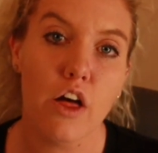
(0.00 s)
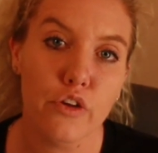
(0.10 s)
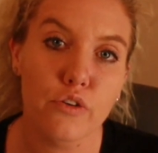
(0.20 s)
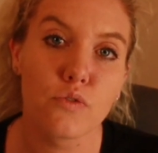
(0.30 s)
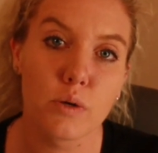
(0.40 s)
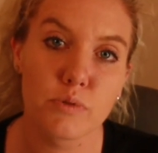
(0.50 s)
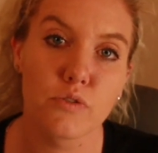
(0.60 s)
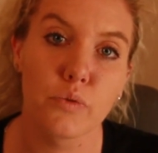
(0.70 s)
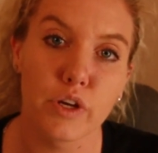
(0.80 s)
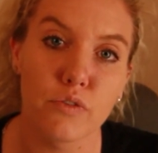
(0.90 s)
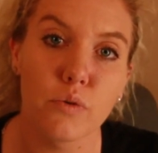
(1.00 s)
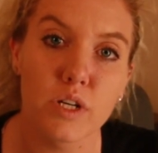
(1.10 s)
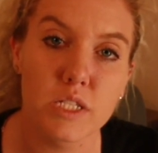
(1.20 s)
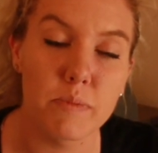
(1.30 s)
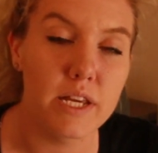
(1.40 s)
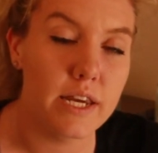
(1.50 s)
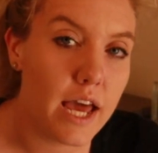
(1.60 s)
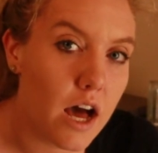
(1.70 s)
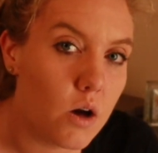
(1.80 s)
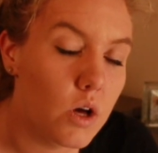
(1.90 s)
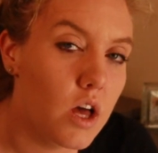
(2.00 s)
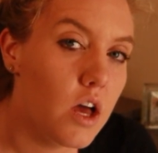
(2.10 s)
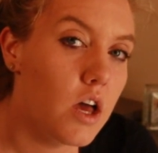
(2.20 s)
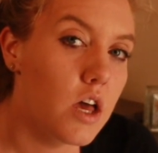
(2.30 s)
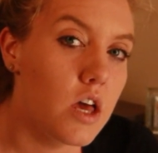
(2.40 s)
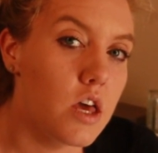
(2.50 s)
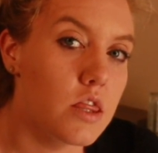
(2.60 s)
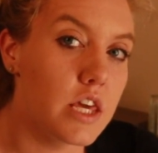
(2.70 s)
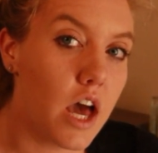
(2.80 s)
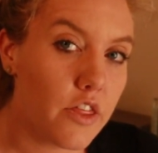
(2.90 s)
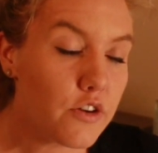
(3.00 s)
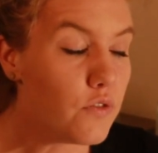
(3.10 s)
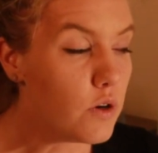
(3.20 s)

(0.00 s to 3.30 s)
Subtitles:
other forms of reinforcement. Now, the other